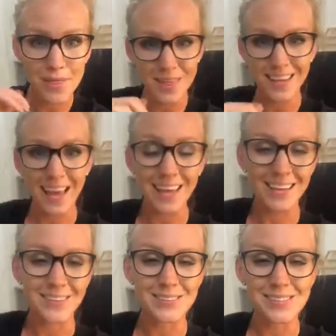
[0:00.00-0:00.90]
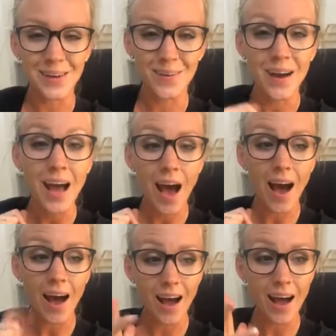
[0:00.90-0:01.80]
the get-go. So
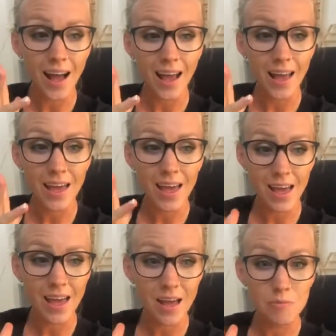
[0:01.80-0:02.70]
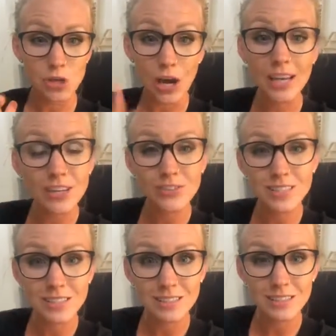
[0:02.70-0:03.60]
I am talking
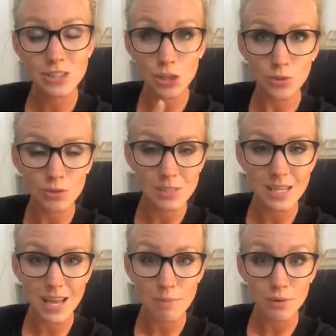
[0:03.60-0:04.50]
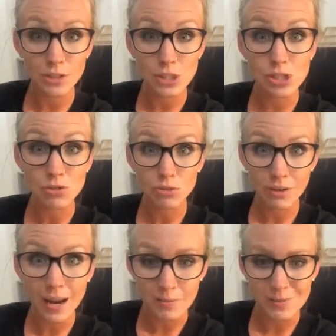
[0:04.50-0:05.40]
to you today about the
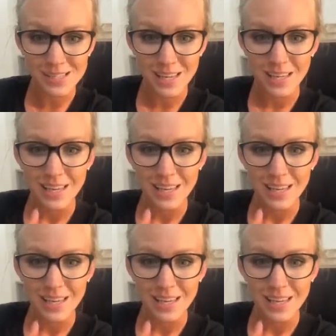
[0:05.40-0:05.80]
scripts.